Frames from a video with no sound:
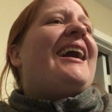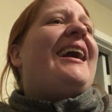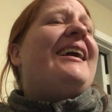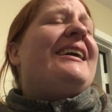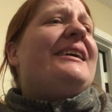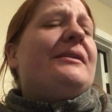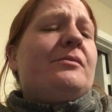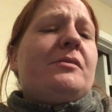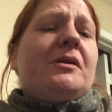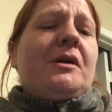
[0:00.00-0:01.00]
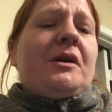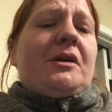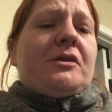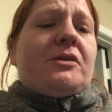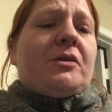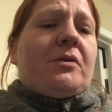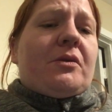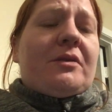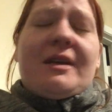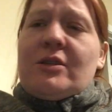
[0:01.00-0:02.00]
um, so
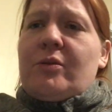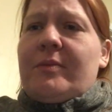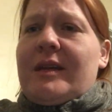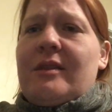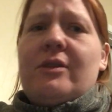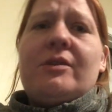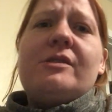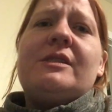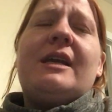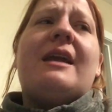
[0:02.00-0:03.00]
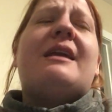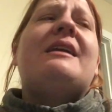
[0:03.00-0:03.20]
Things We're Making Thursday,